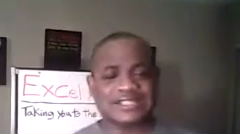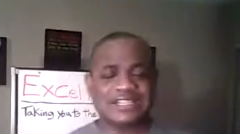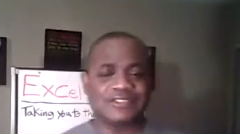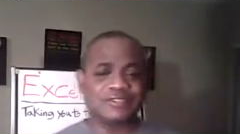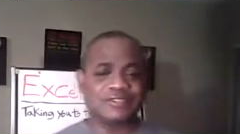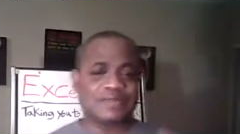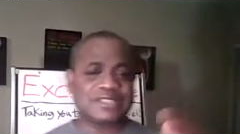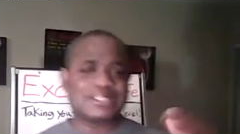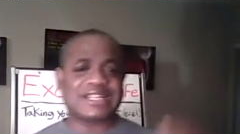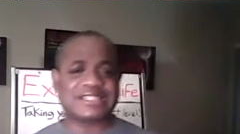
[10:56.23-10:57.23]
night. If you missed
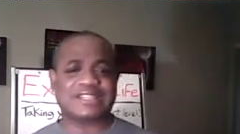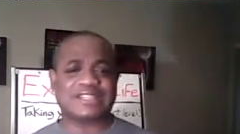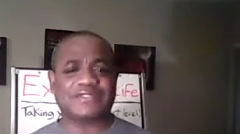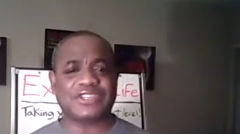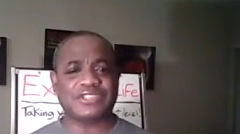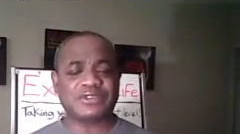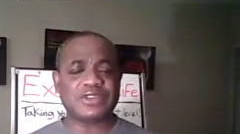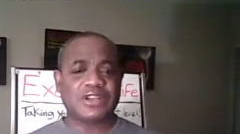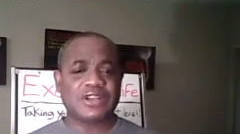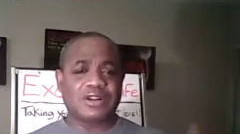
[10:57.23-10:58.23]
last night video,
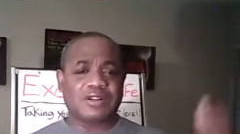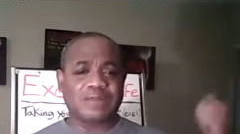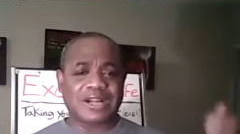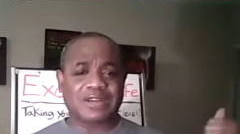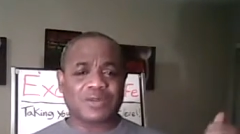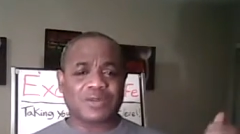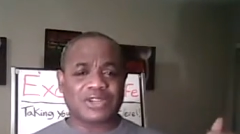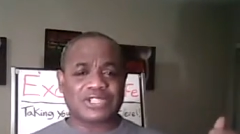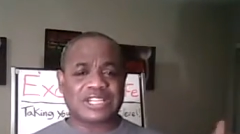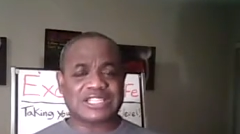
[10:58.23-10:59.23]
go back and watch
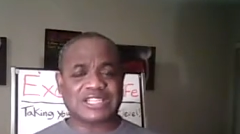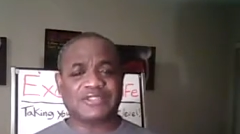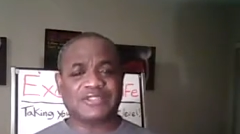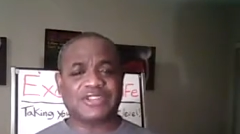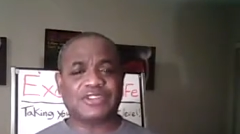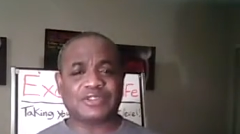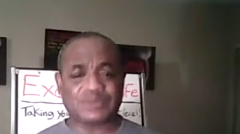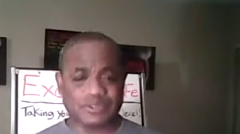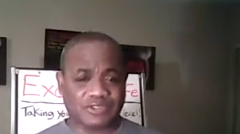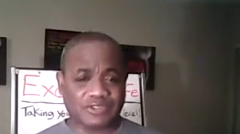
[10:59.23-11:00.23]
last night video. It
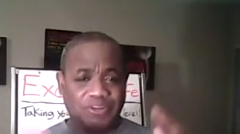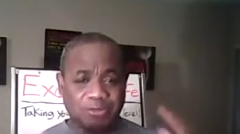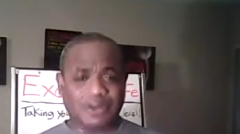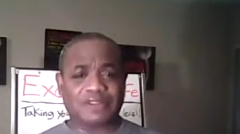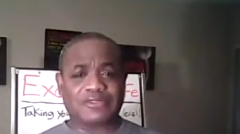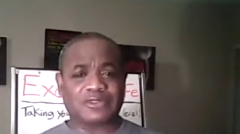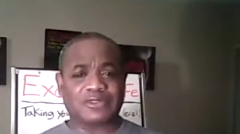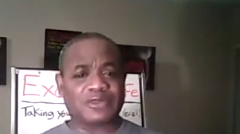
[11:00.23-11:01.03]
was very powerful,